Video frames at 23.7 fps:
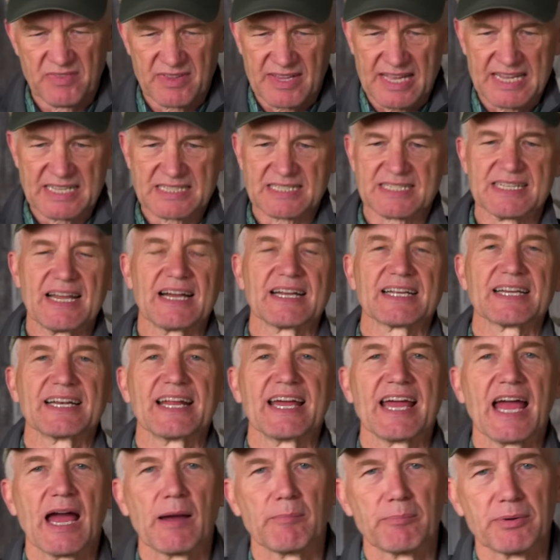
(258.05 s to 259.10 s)
that's not going
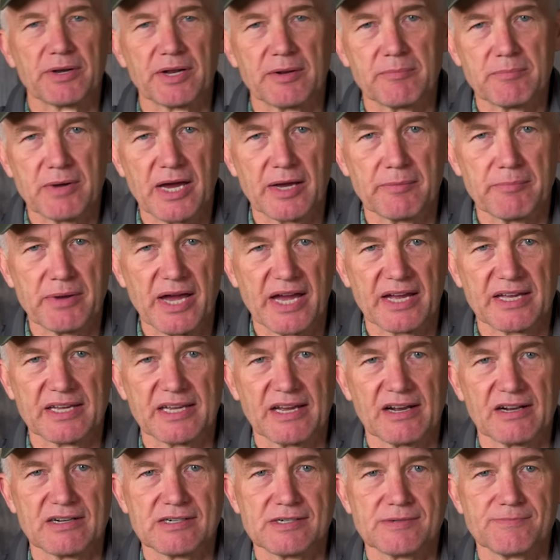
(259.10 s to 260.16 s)
to happen in my
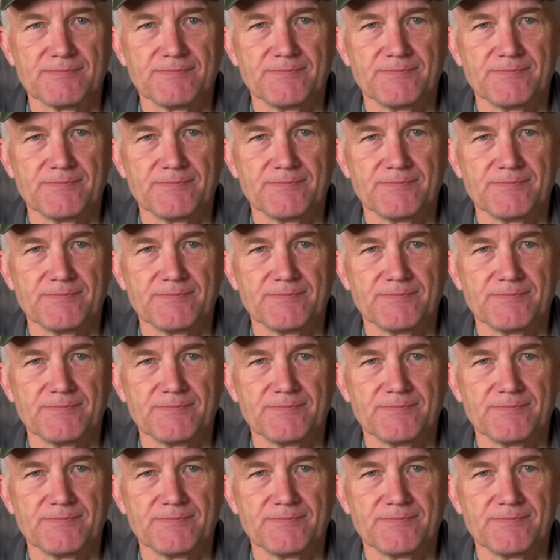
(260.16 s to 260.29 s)
backyard.